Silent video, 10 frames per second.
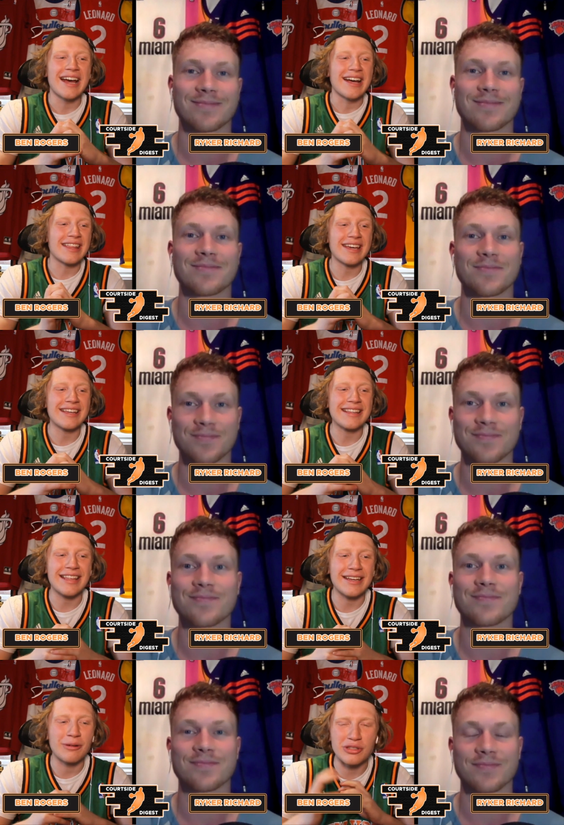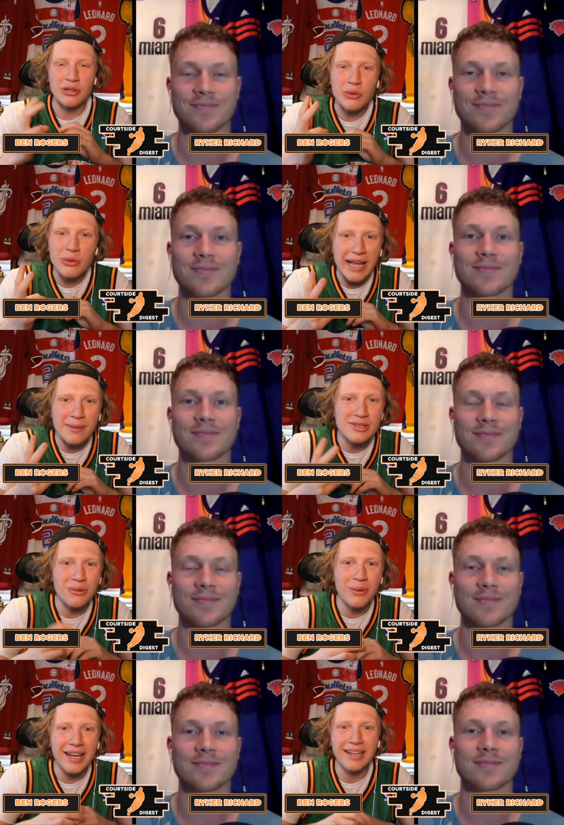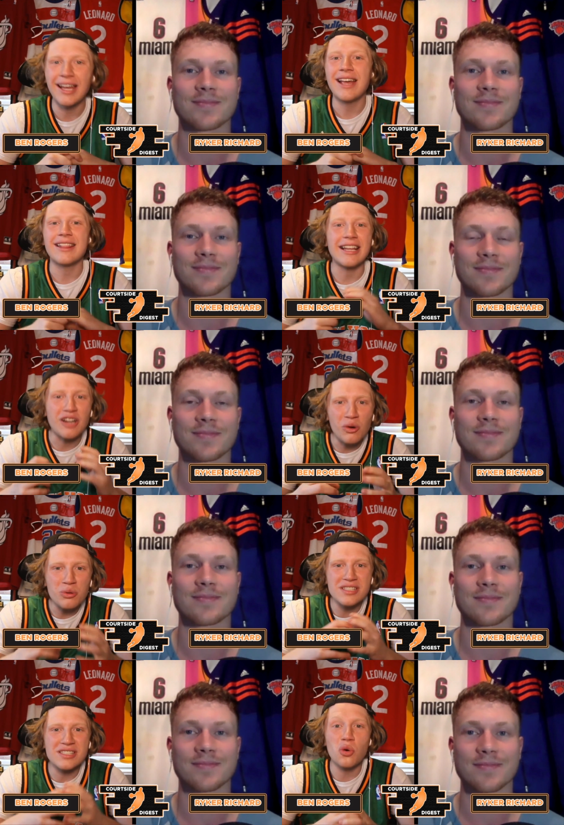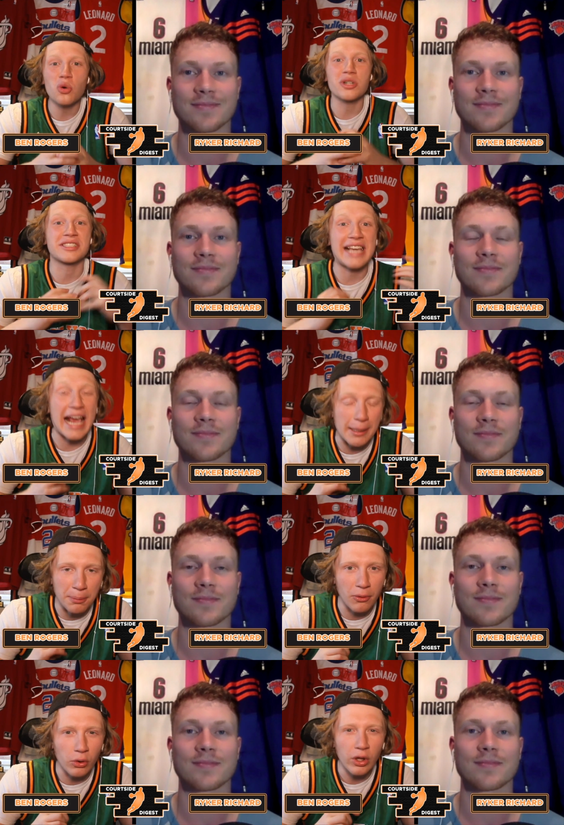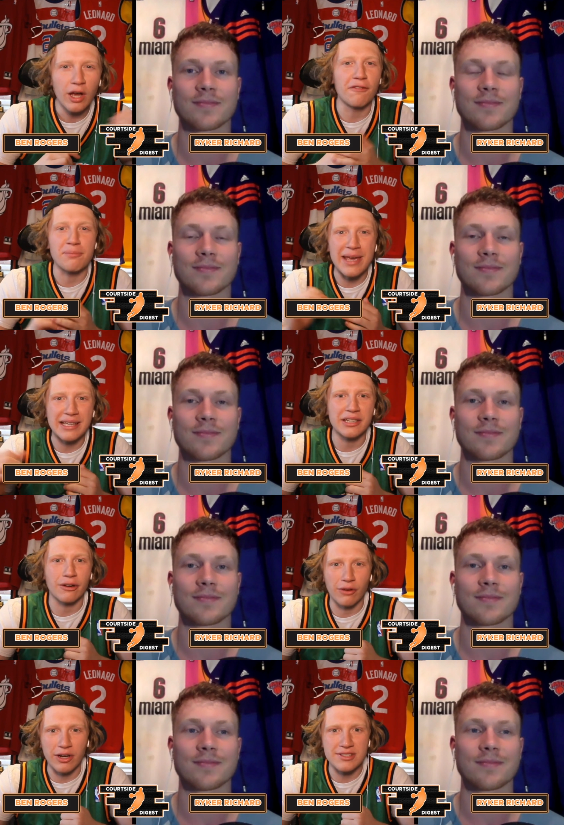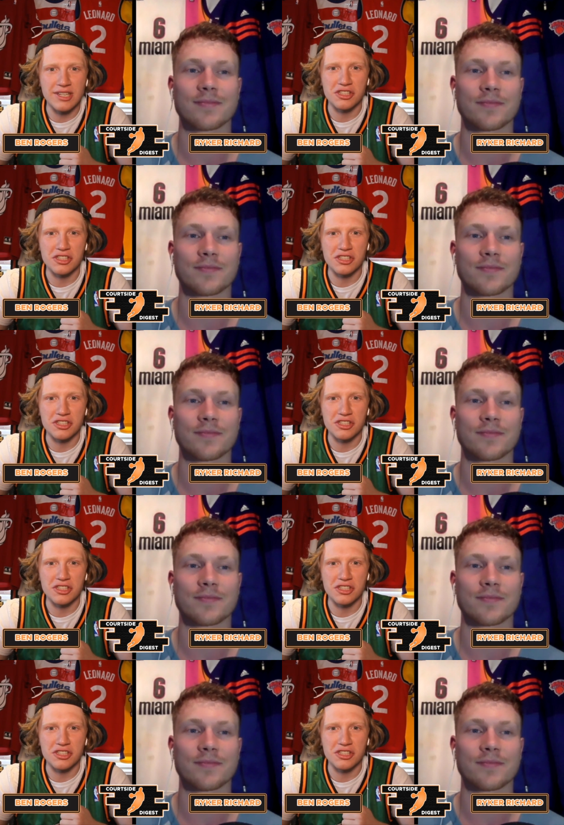Speaker 1: They they were two games away. They know this core is capable of making a run such